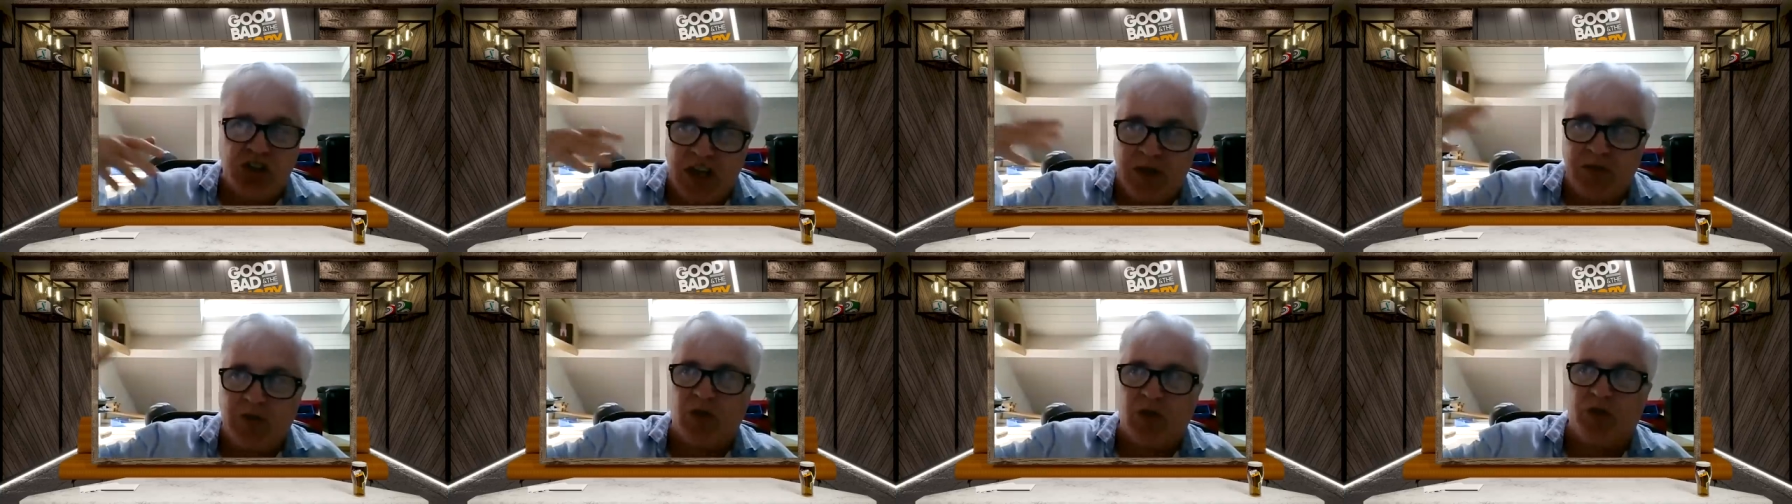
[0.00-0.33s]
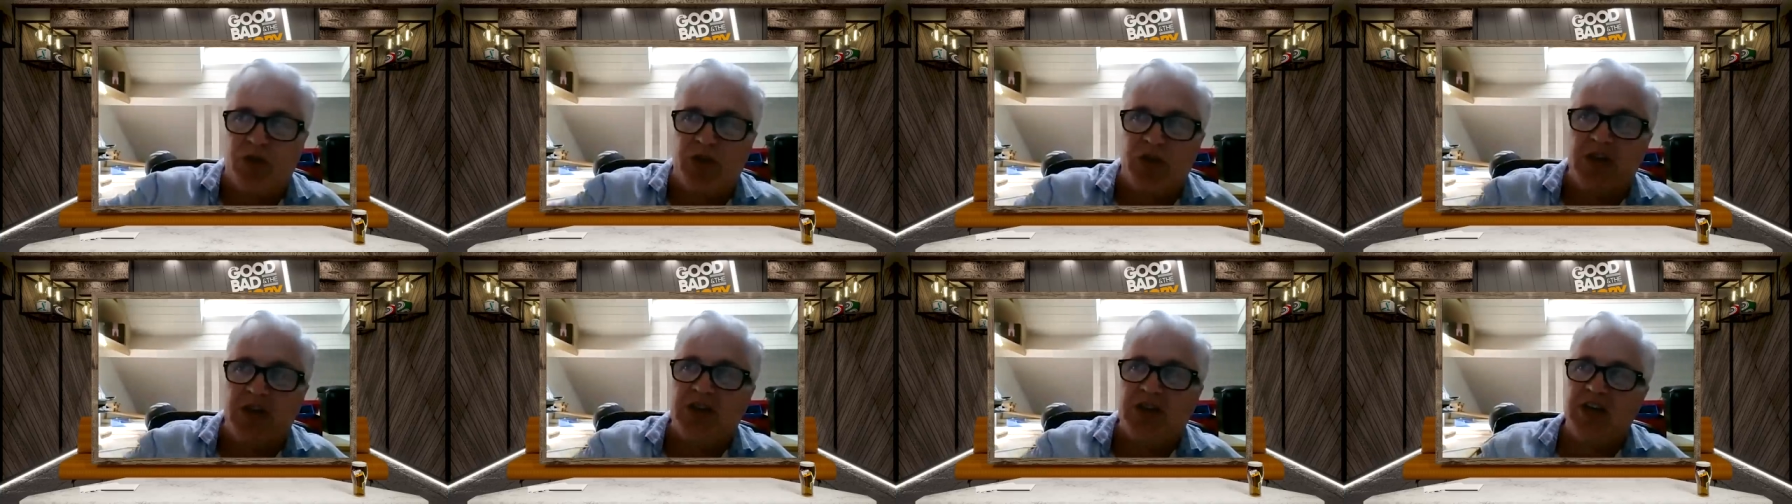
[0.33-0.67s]
keep the
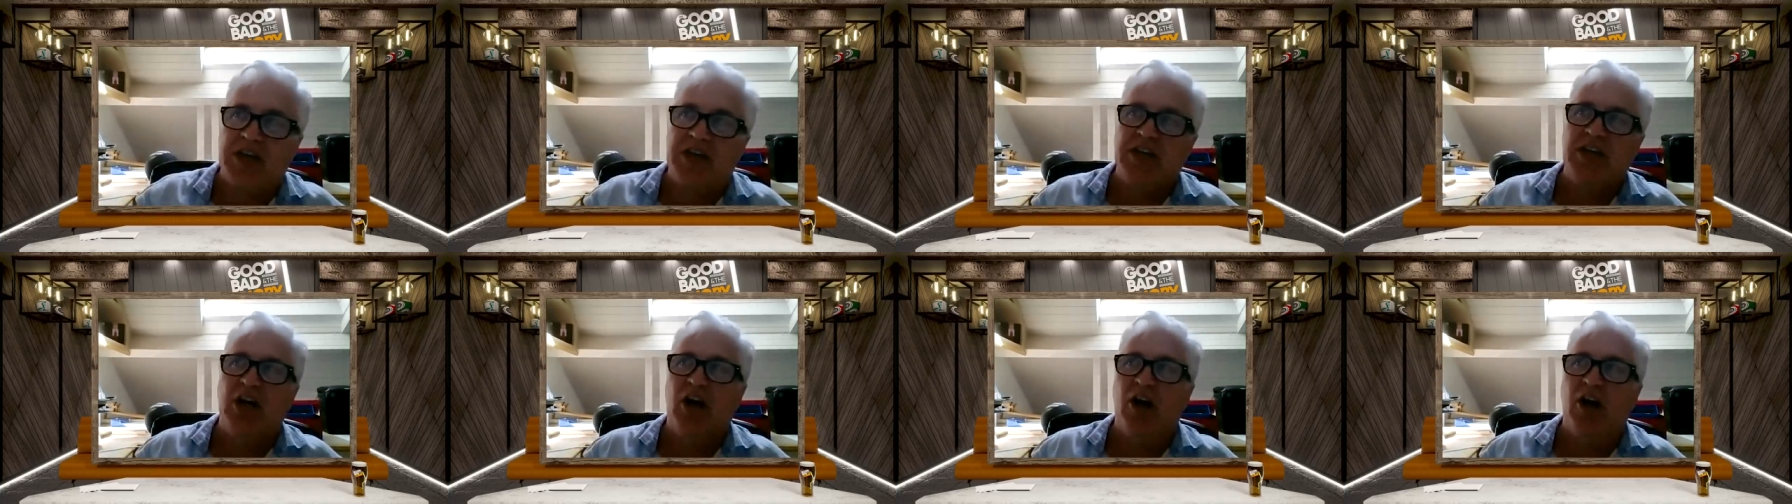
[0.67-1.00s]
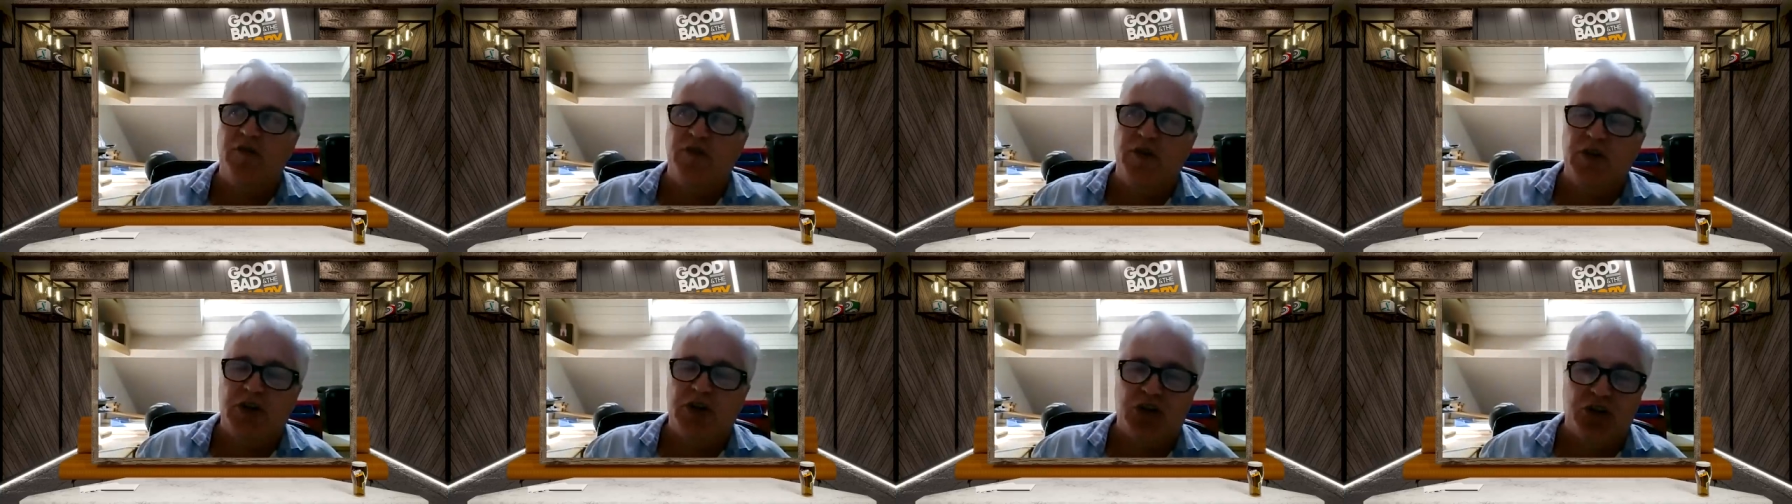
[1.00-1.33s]
thing ticking
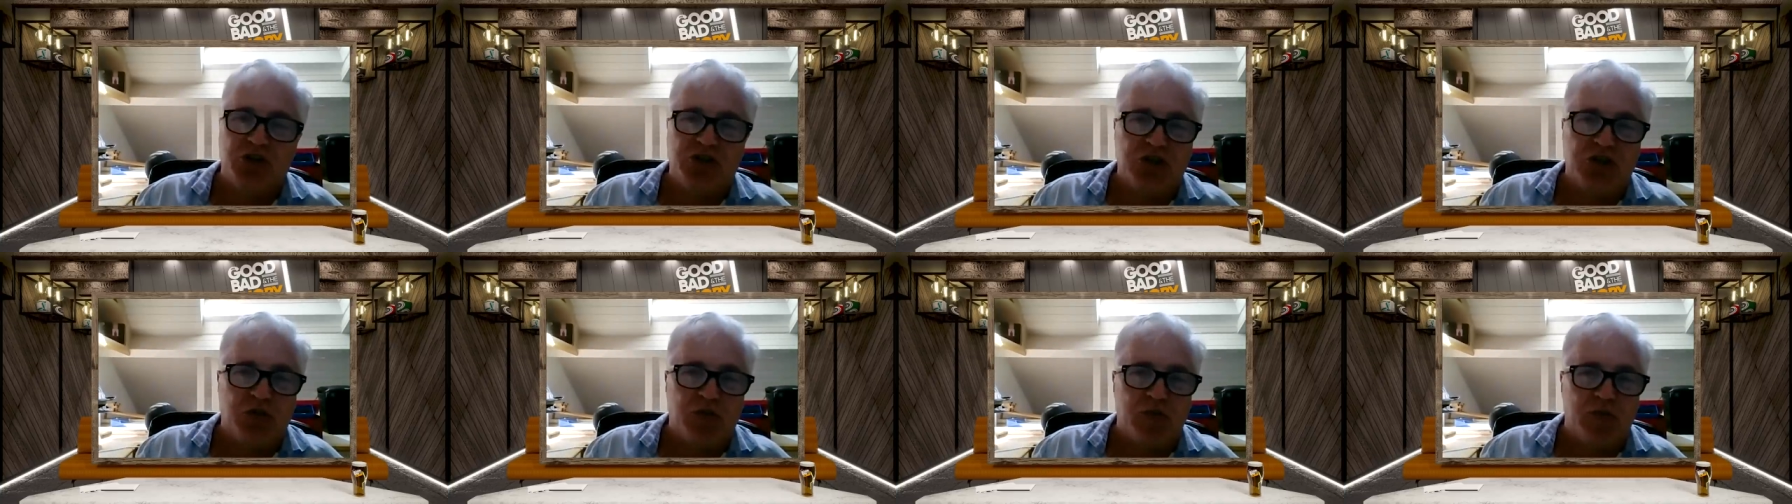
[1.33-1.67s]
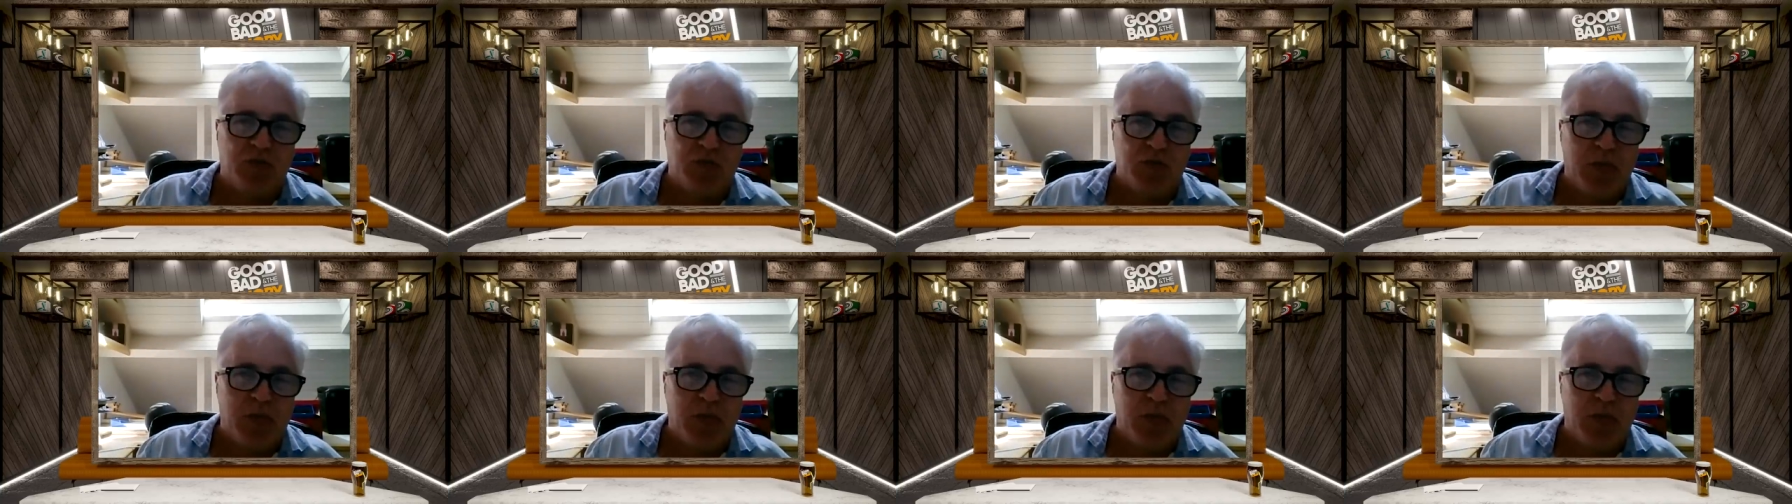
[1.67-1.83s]
over, just to